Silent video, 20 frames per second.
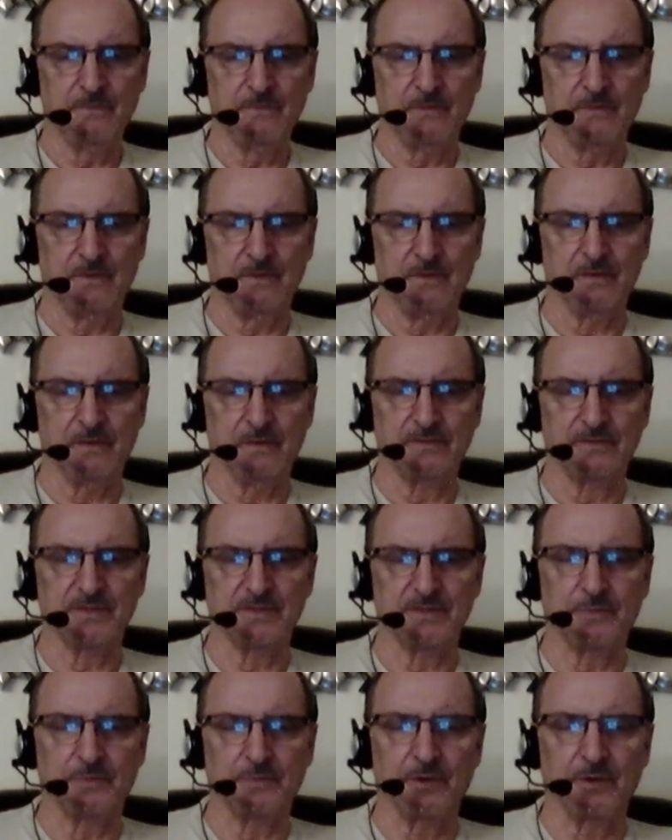You're
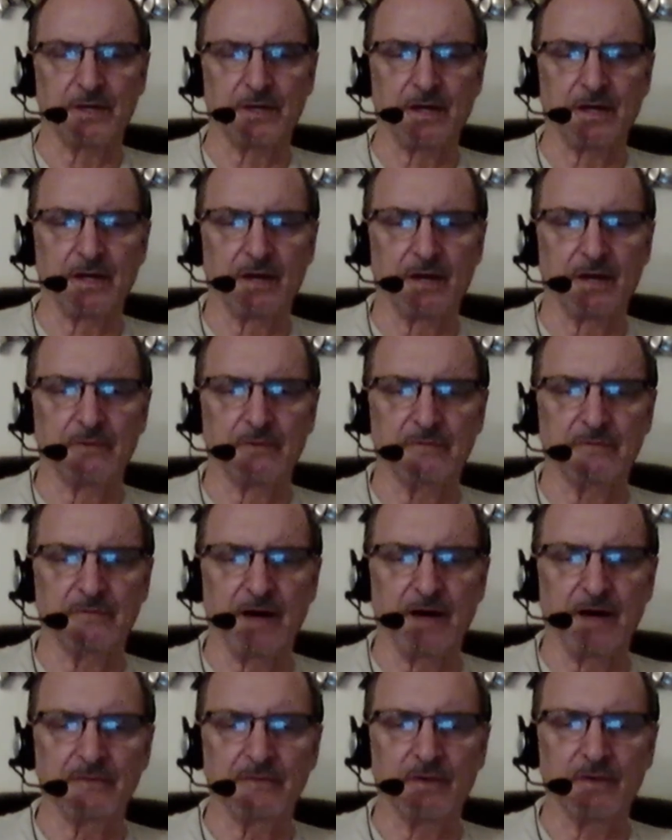supporting a
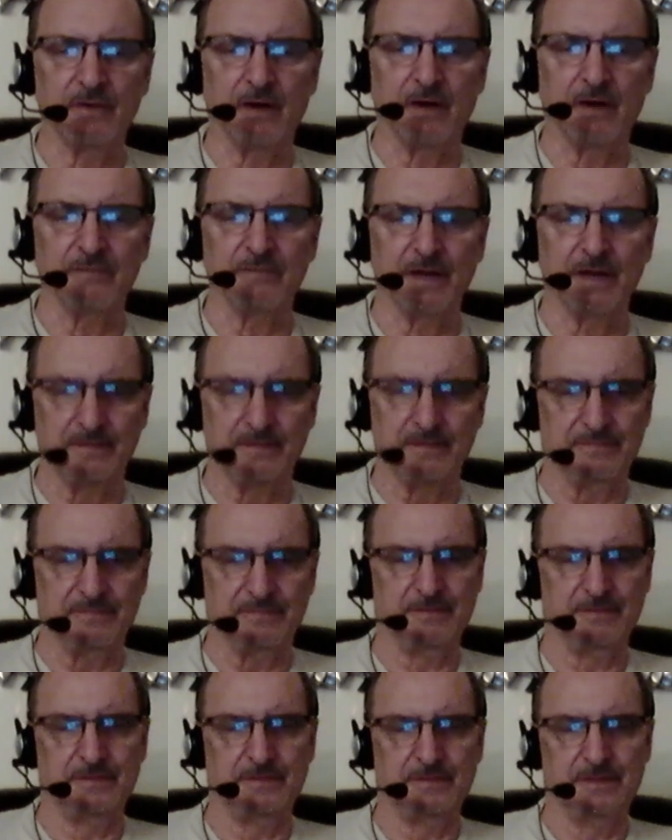revival of life,
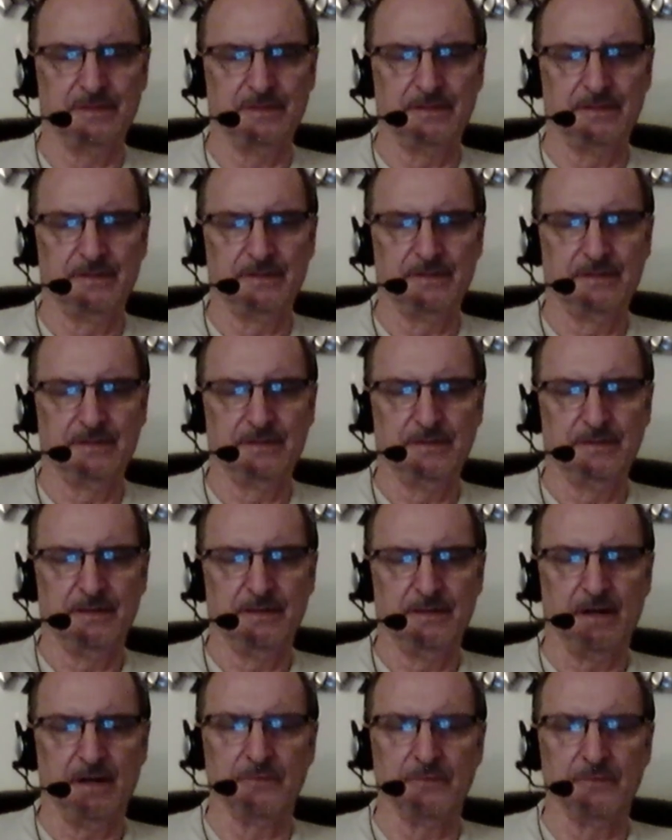
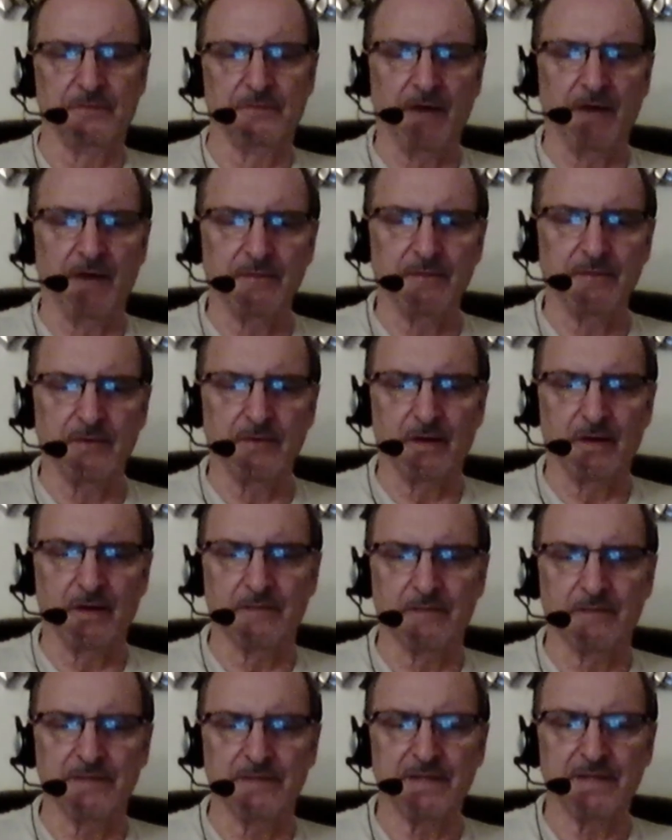a revival of
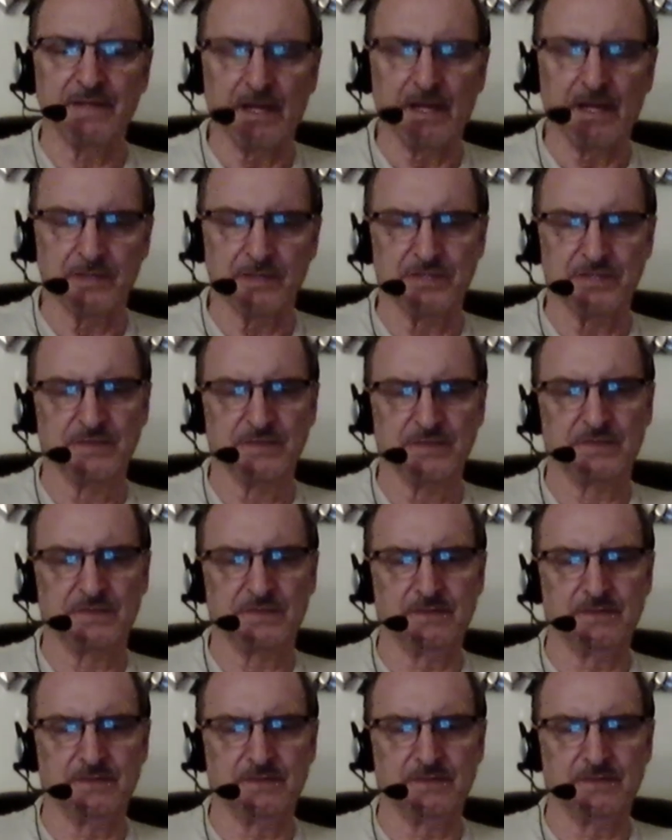intelligence,